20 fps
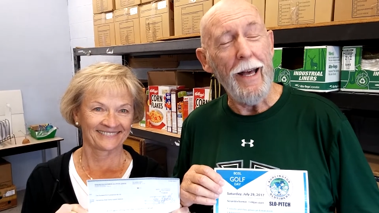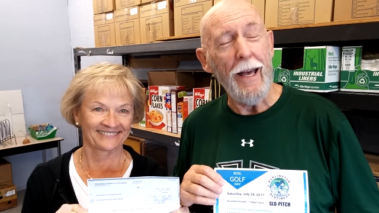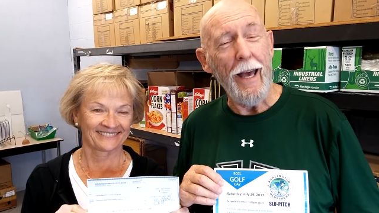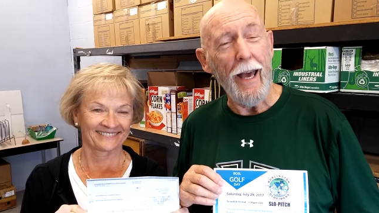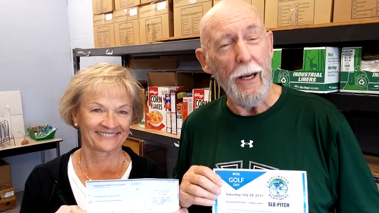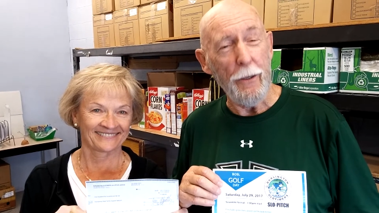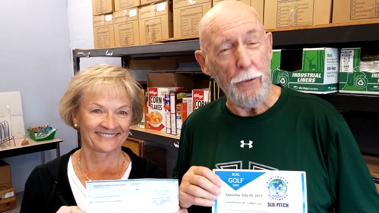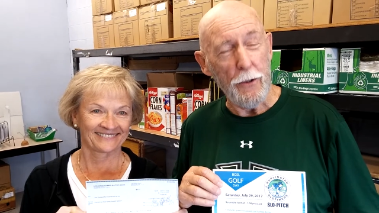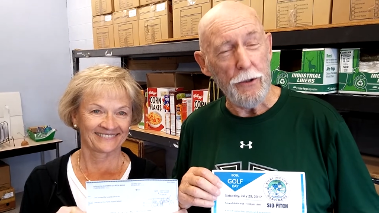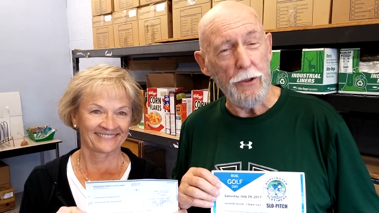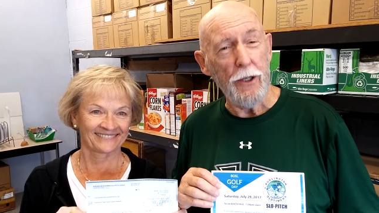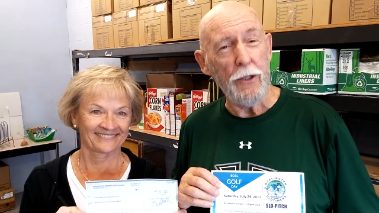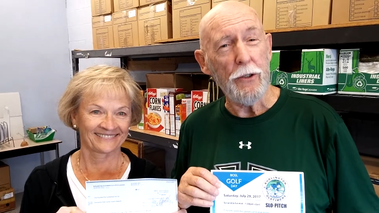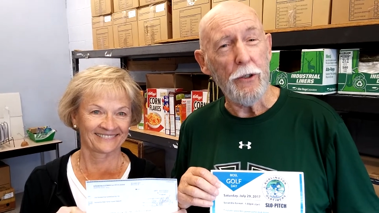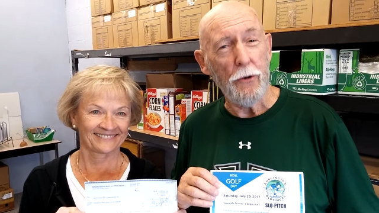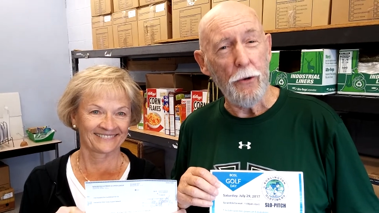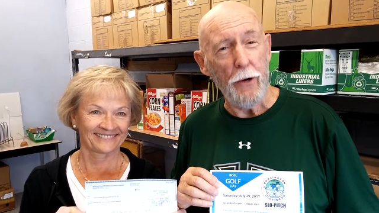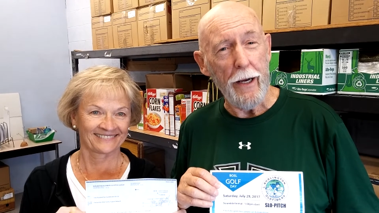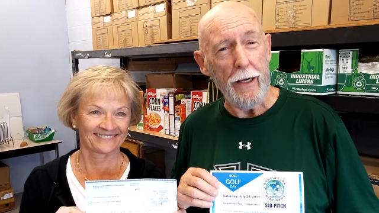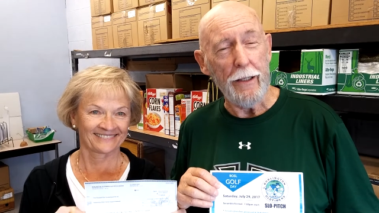Speaker 1: And it was just
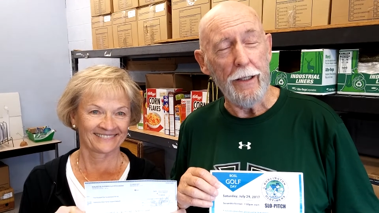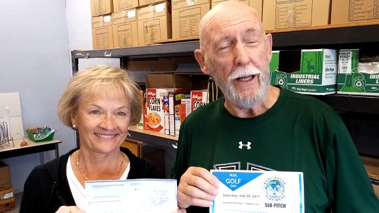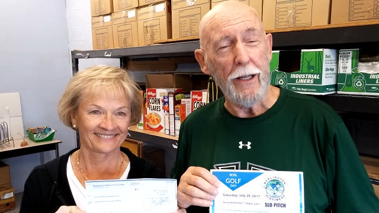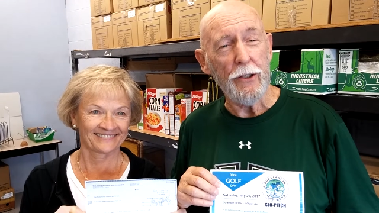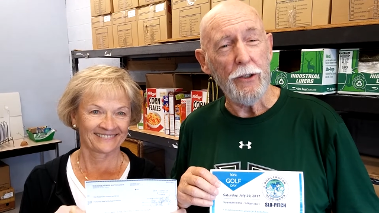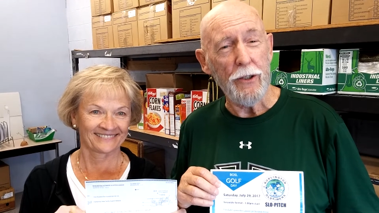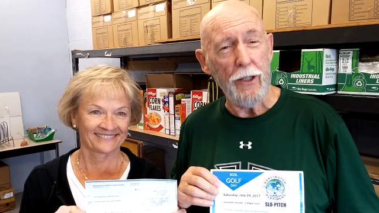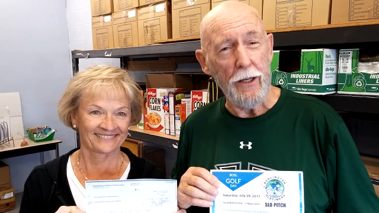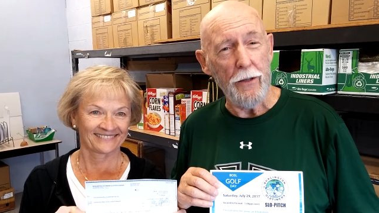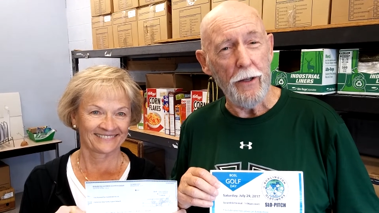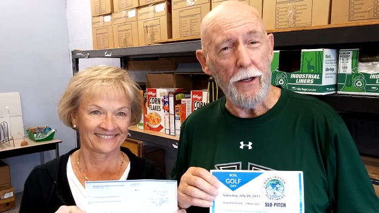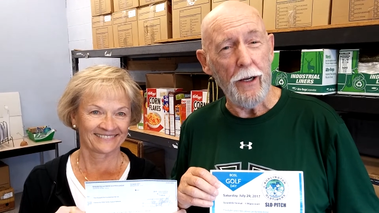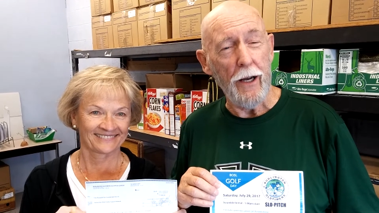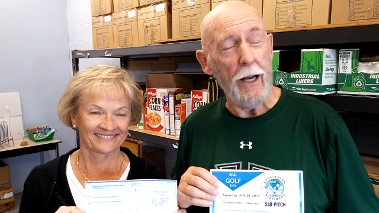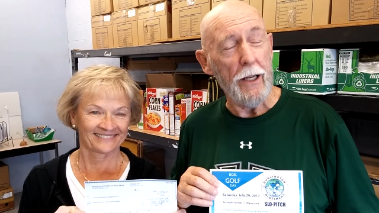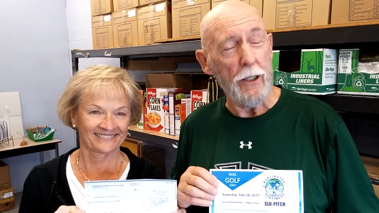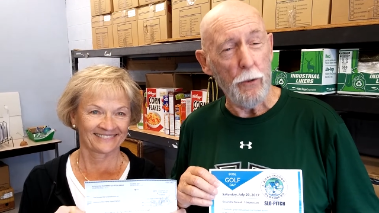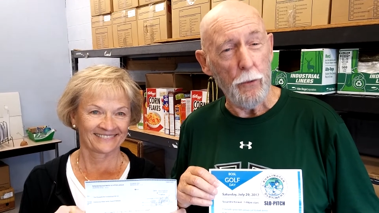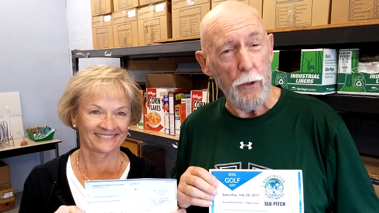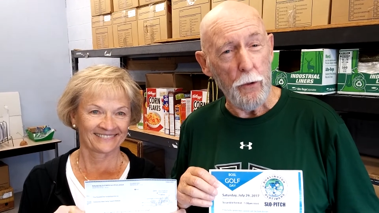great. Nice seeing the
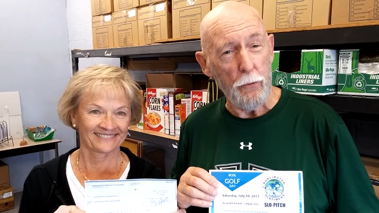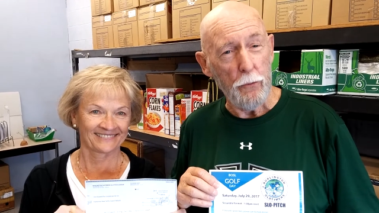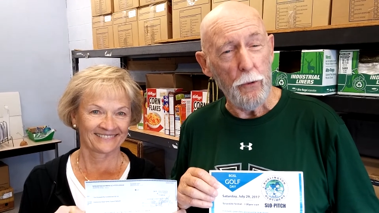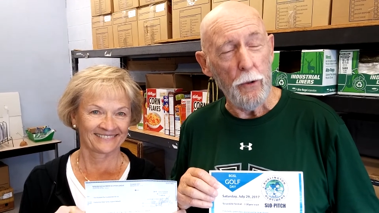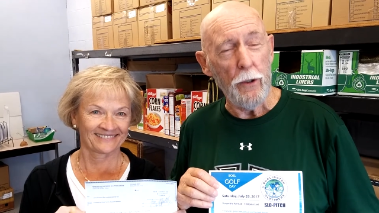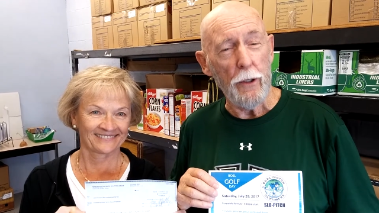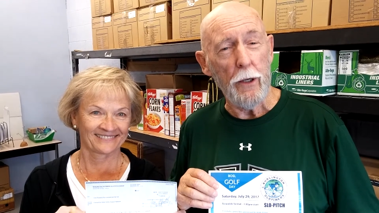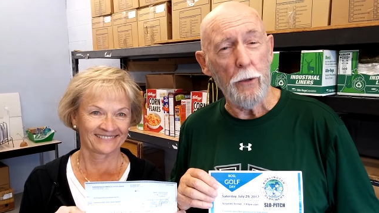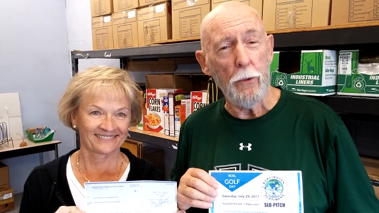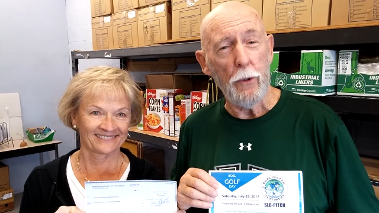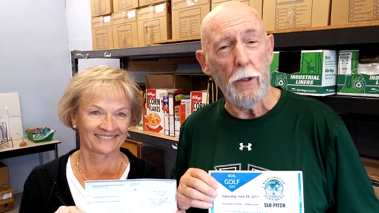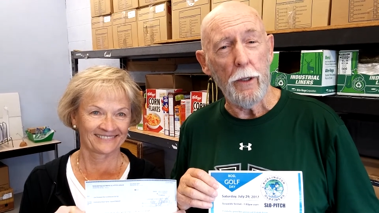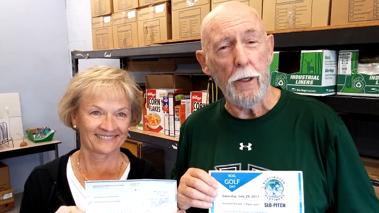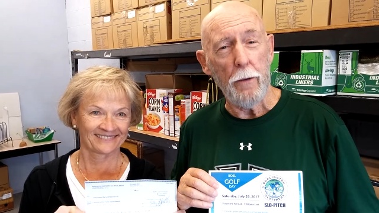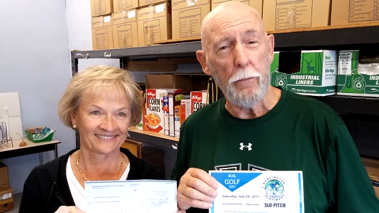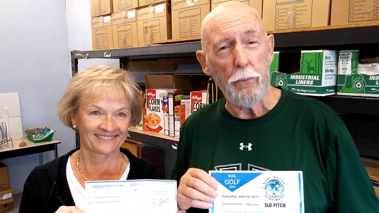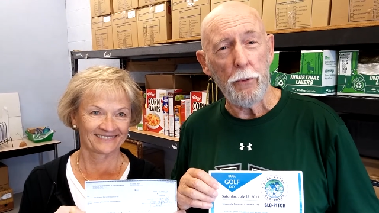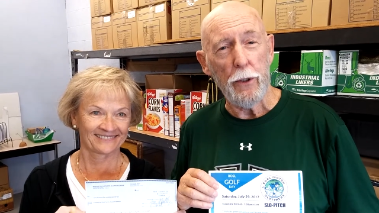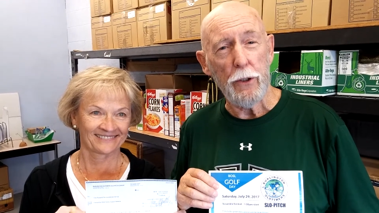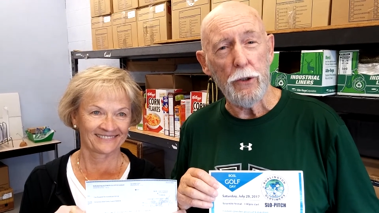guys. And we really, really
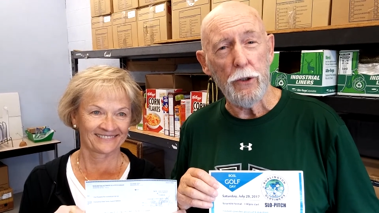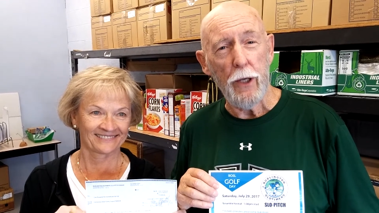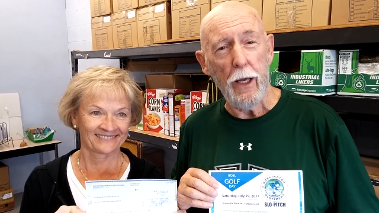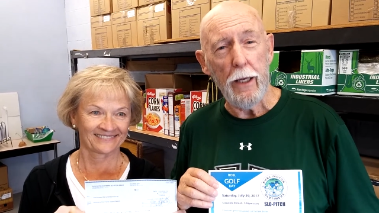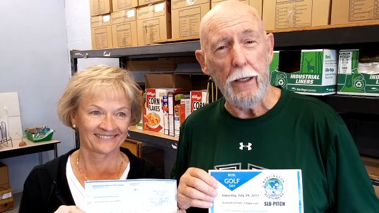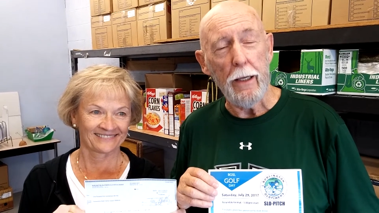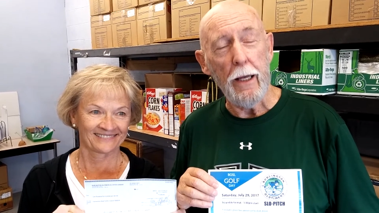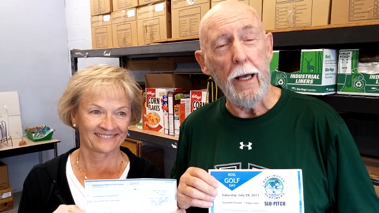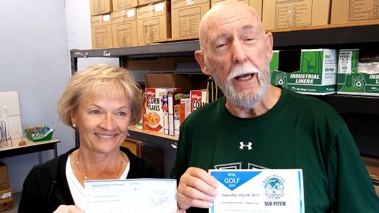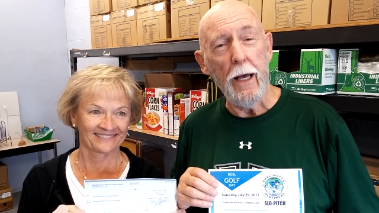appreciate